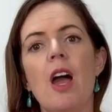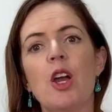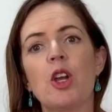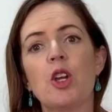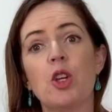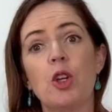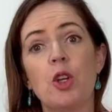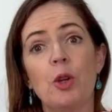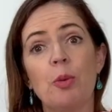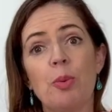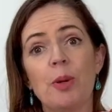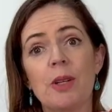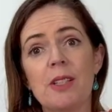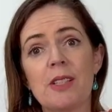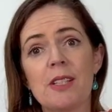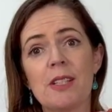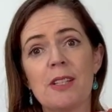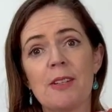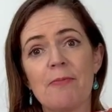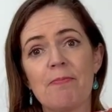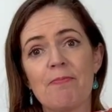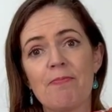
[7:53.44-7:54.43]
Cupid
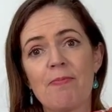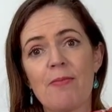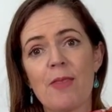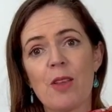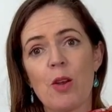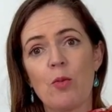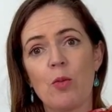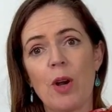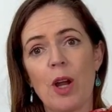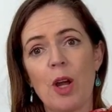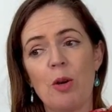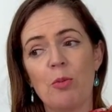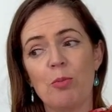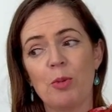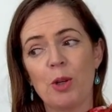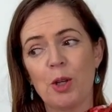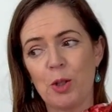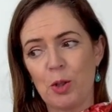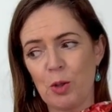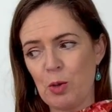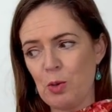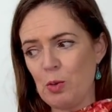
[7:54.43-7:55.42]
Rayon
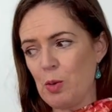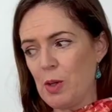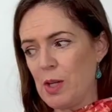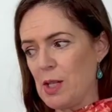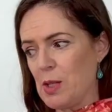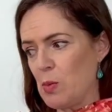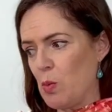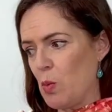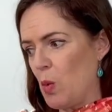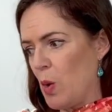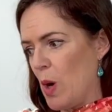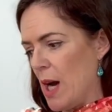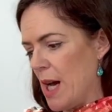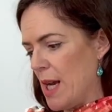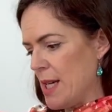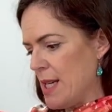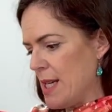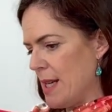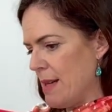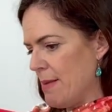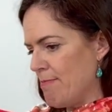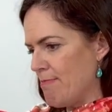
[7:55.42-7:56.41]
Modal is
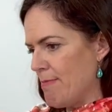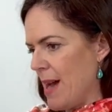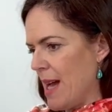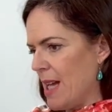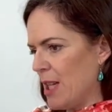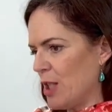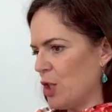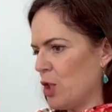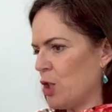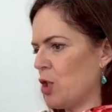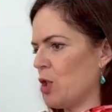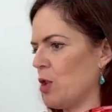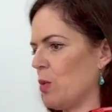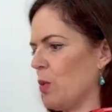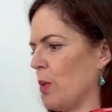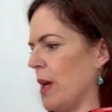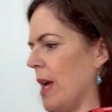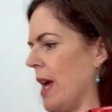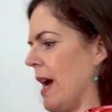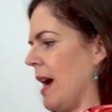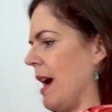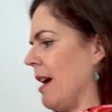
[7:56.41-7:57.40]
one match that
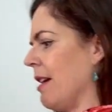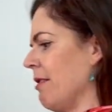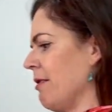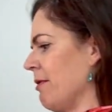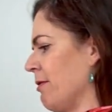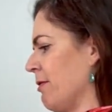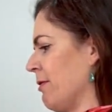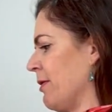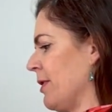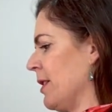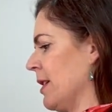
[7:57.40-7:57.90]
we have.